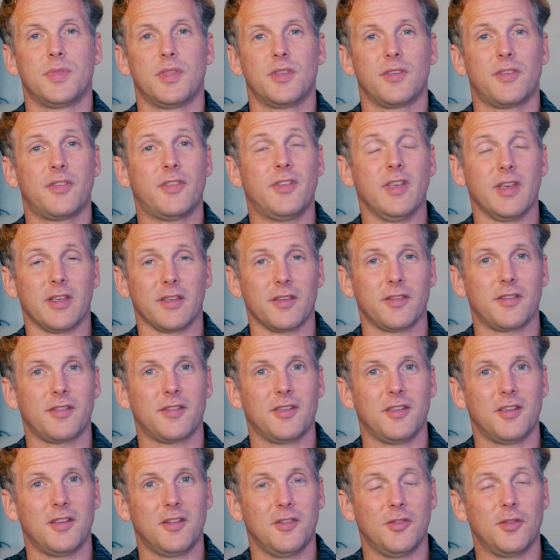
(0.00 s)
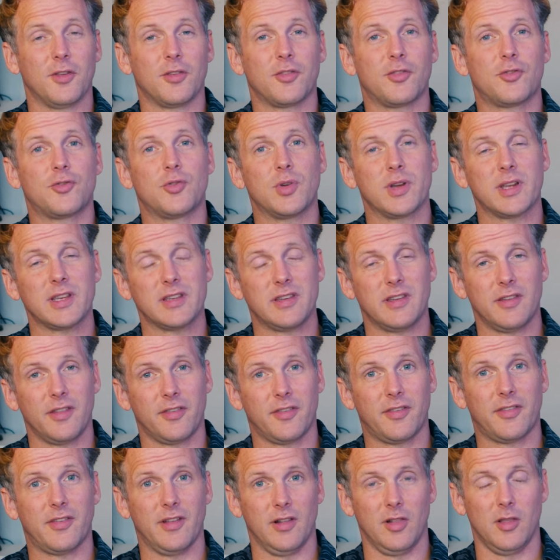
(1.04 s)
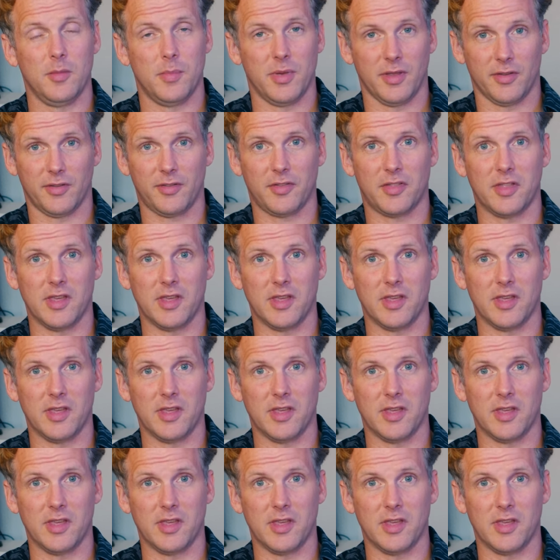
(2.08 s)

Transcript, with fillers: Six, the strict syllabus